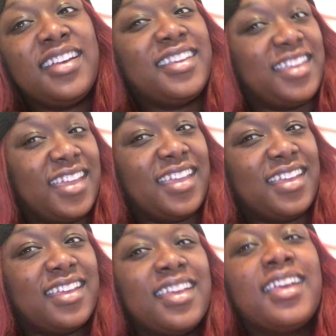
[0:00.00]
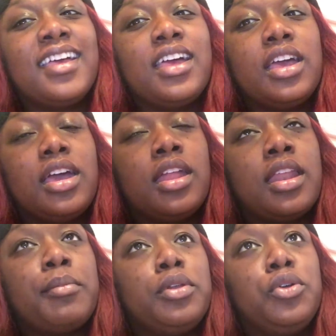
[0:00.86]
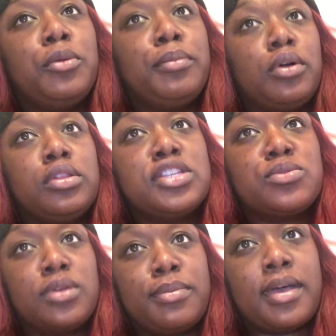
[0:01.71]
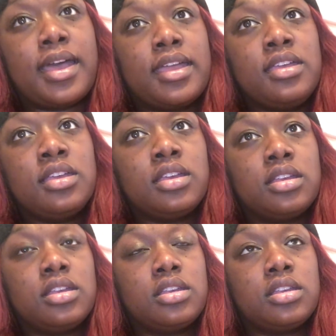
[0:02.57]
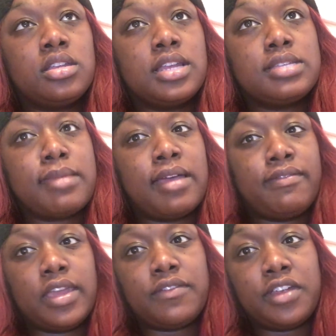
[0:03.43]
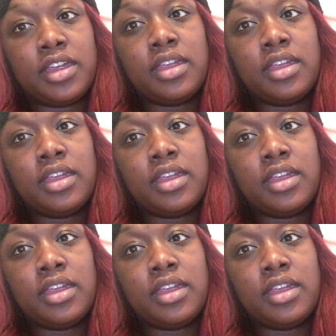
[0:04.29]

Yeah. And I'm going to do a boneless ribeye. That's my favorite